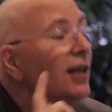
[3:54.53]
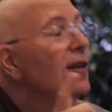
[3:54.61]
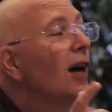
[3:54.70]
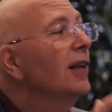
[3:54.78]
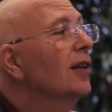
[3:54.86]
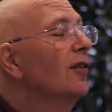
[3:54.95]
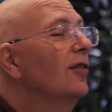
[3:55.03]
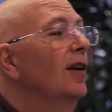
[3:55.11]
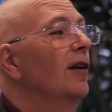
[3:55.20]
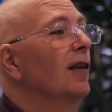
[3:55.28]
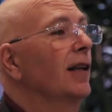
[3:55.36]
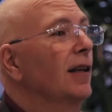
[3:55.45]
Not
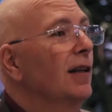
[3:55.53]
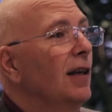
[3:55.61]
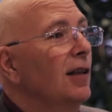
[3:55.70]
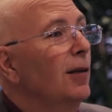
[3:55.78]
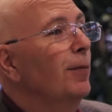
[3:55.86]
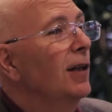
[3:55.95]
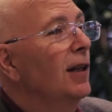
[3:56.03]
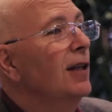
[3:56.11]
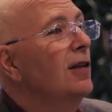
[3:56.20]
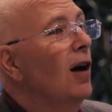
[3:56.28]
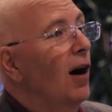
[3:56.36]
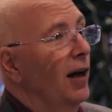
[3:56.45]
necessarily. Typically
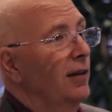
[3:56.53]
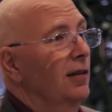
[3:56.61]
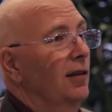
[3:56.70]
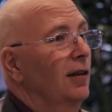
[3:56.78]
not.